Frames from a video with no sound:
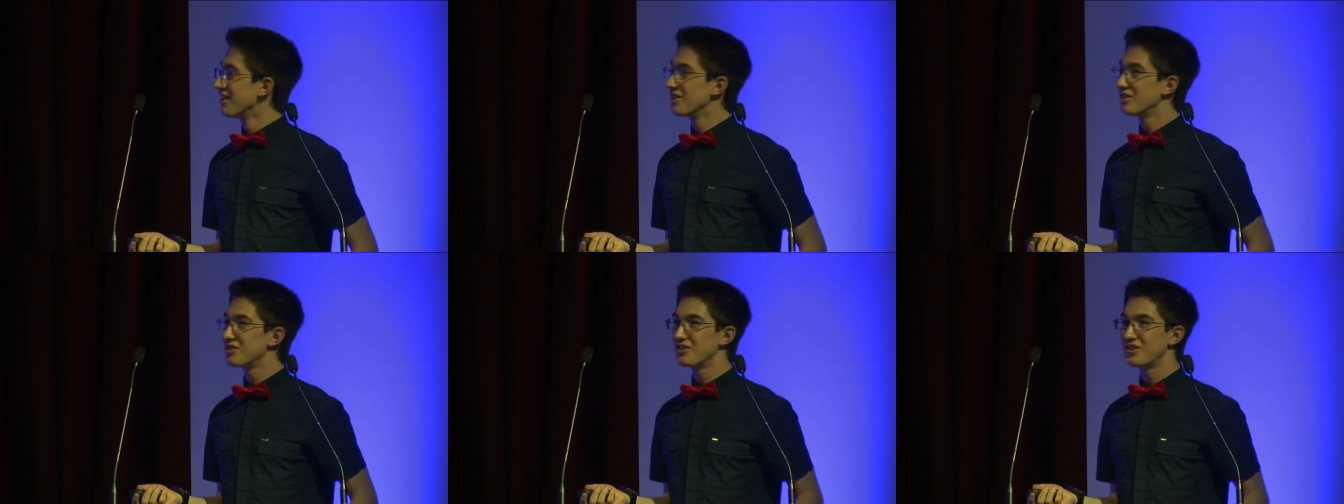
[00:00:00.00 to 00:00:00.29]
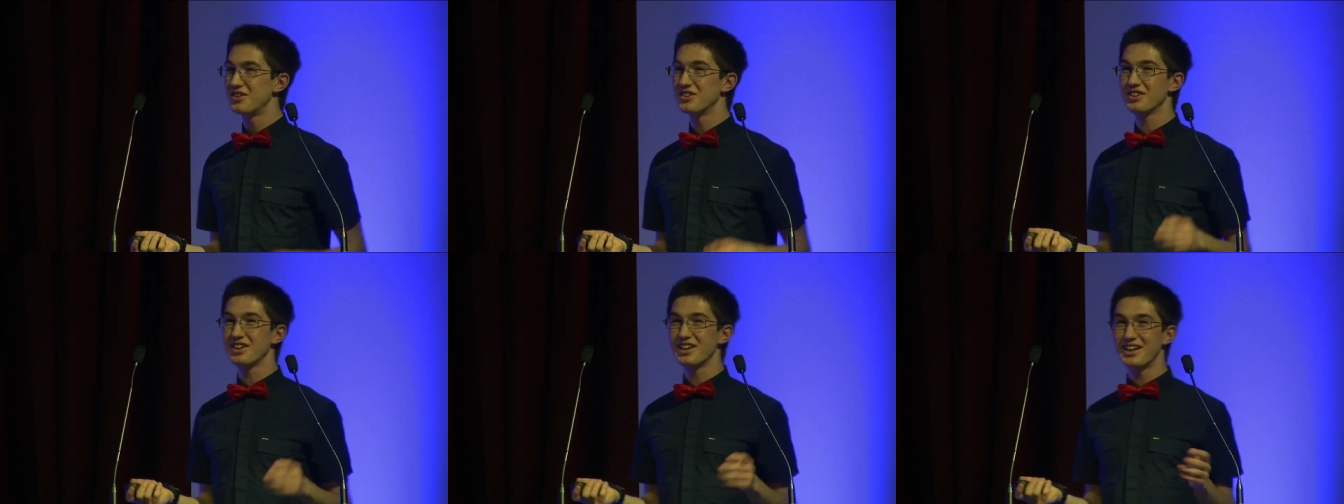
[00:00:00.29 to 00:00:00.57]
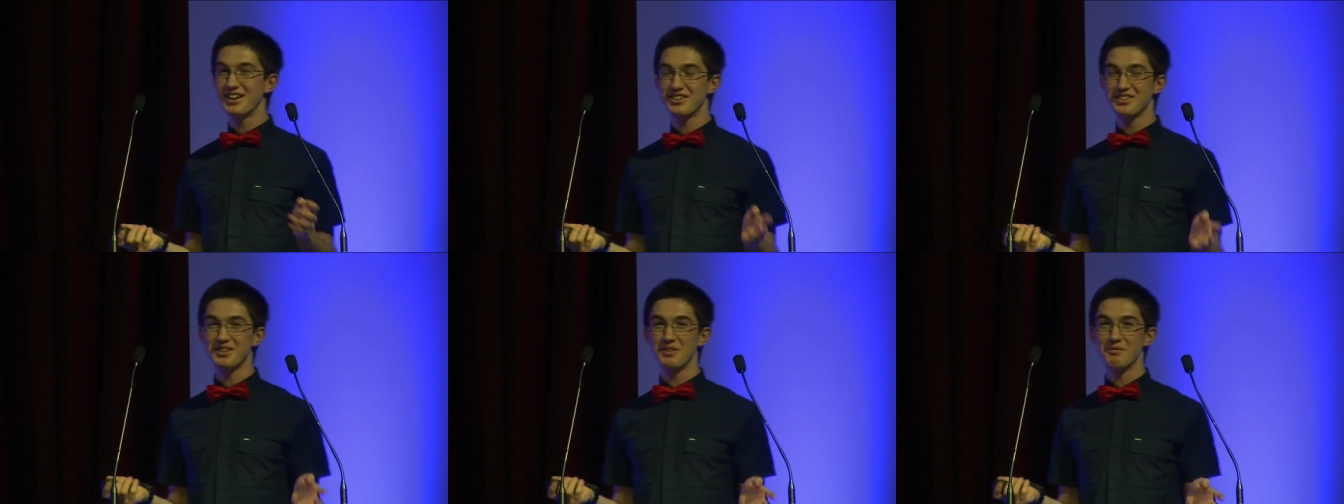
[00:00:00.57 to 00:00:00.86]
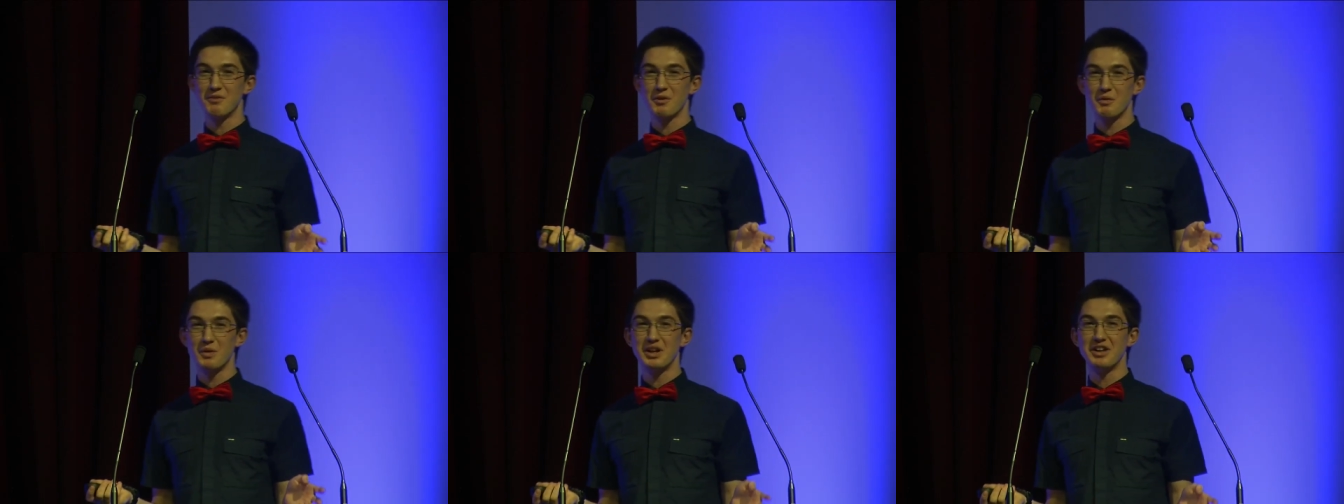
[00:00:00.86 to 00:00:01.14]
this is clearly
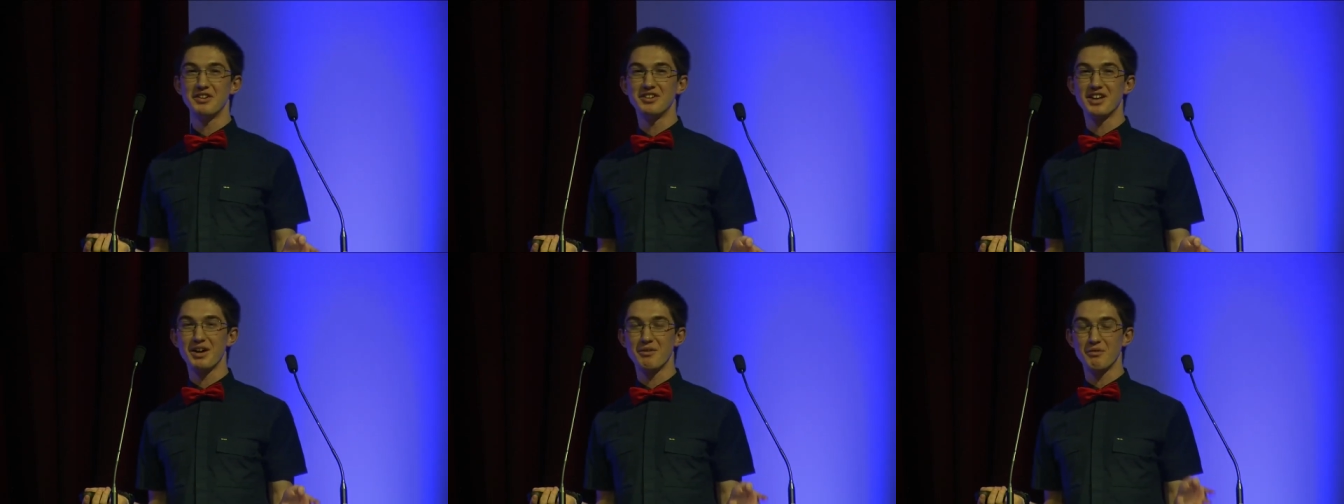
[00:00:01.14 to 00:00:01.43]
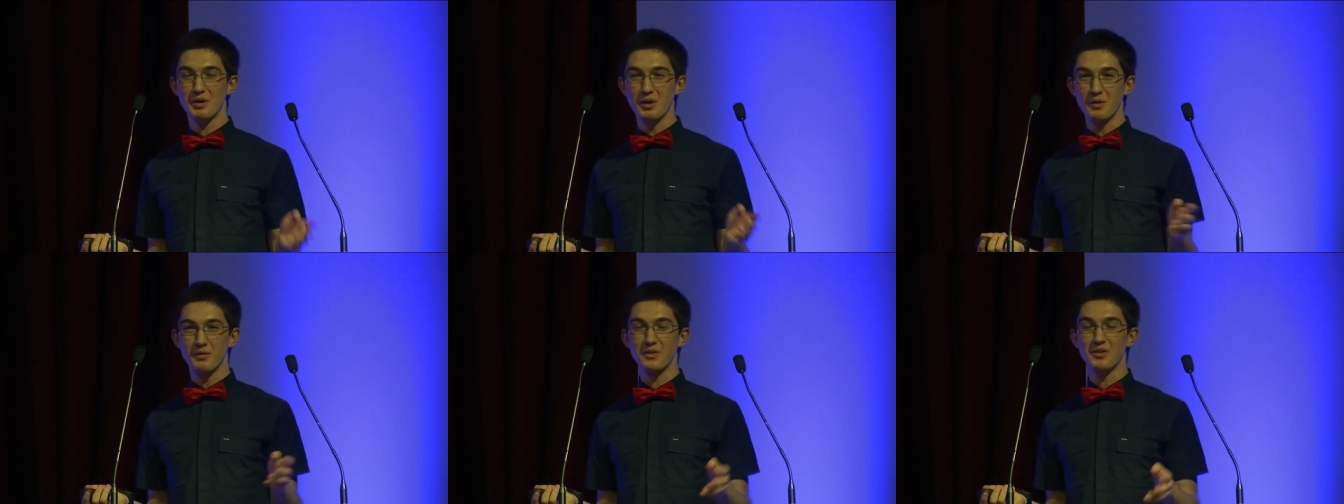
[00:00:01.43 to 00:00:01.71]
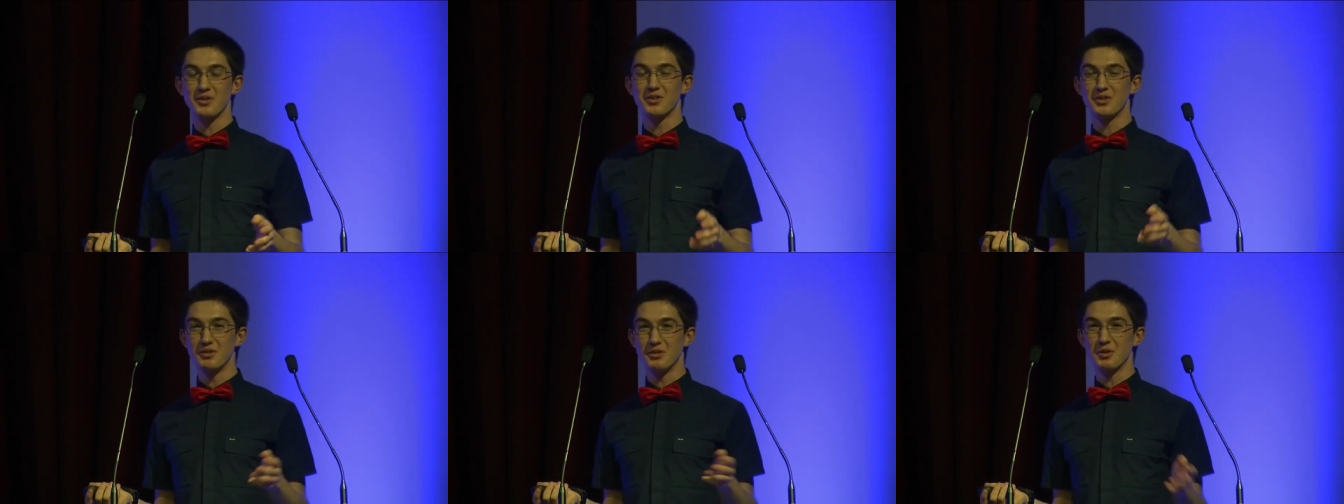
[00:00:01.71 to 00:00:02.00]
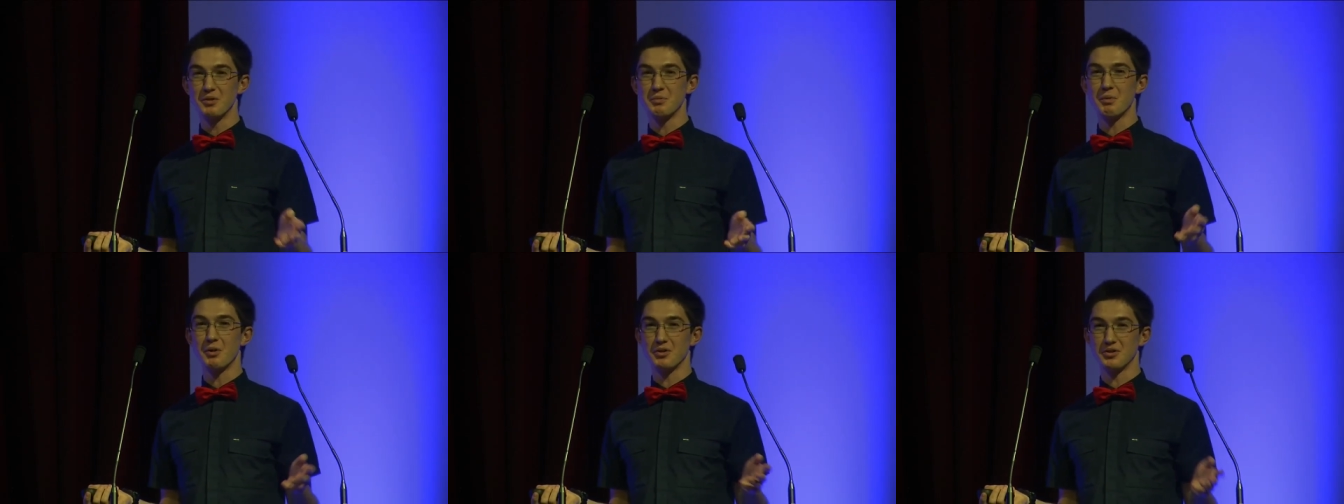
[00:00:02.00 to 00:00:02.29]
something we need to get rid of as soon
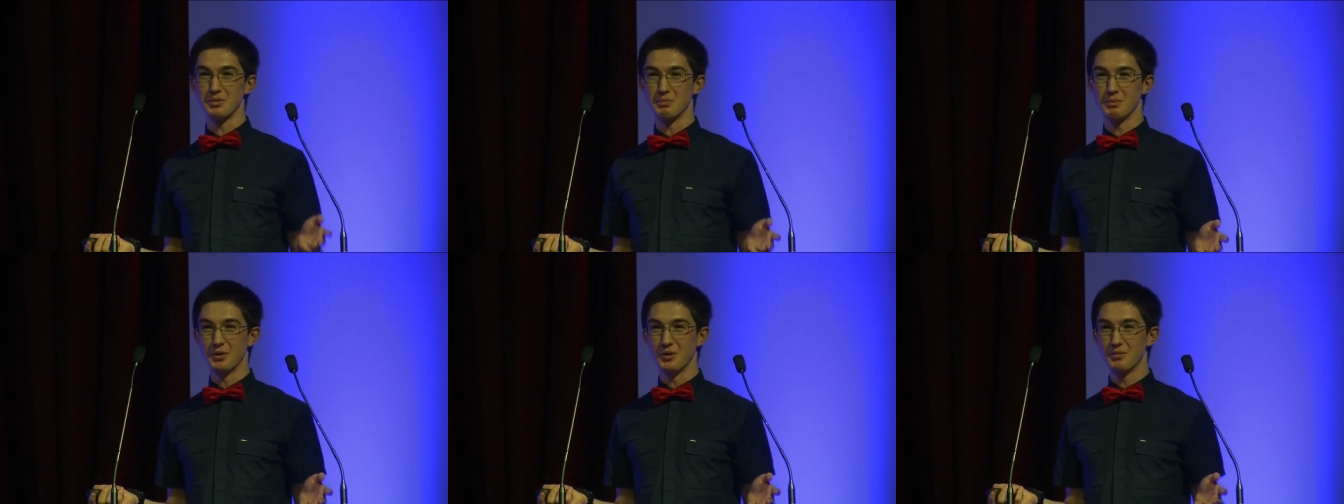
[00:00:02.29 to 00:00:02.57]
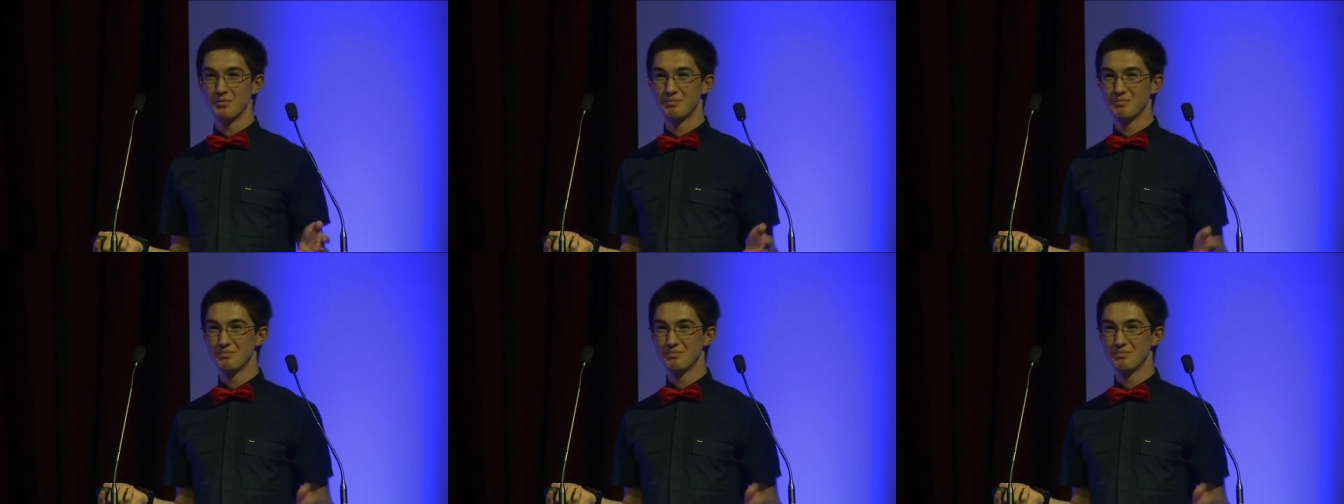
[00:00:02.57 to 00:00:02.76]
as possible.